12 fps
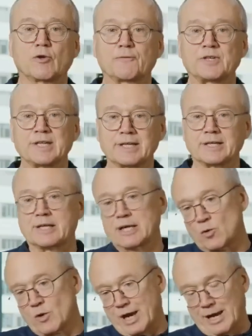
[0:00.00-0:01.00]
of 10
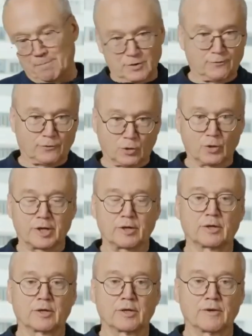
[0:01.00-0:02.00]
kiloamps
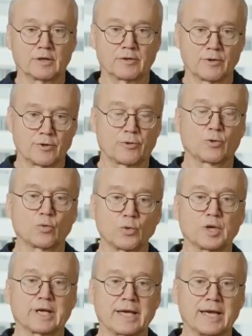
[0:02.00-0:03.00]
flowing through
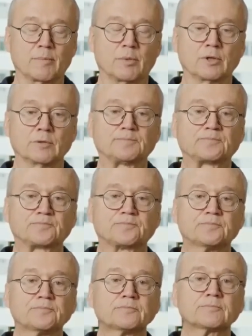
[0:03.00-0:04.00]
the cable,
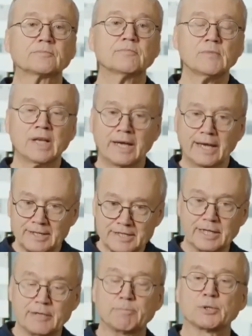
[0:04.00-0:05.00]
and
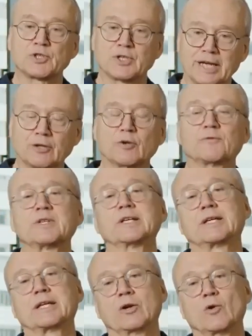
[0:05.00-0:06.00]
10% of
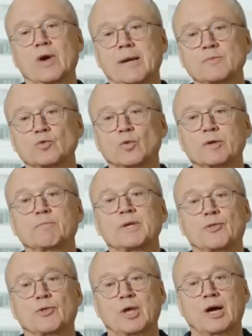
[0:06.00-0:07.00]
10 kiloamps would be
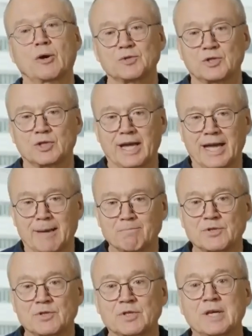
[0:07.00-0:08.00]
1000
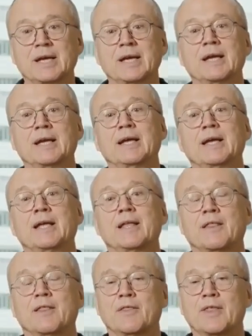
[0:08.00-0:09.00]
amps.
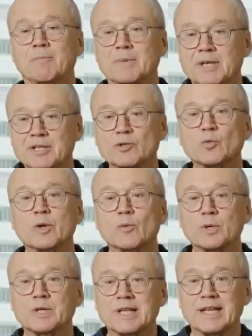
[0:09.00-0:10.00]
That means we
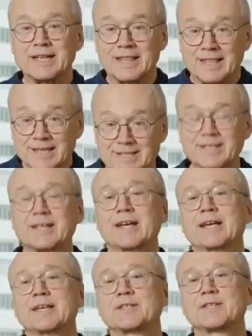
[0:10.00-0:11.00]
would, in this
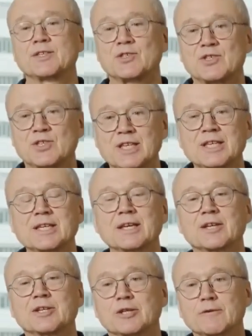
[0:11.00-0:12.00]
case, see
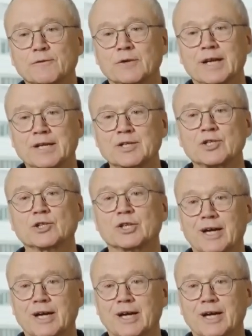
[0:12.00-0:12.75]
a differential